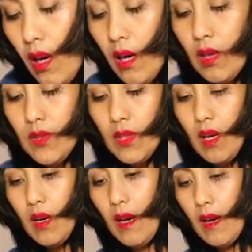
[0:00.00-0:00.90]

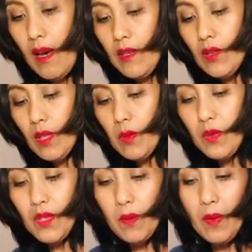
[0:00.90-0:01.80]
I know some of
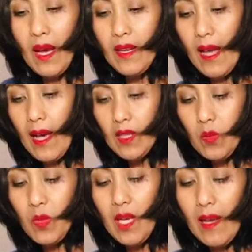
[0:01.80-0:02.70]
you had
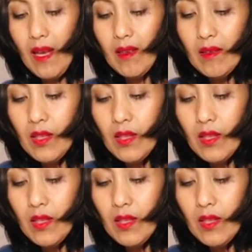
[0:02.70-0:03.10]
asked me, like,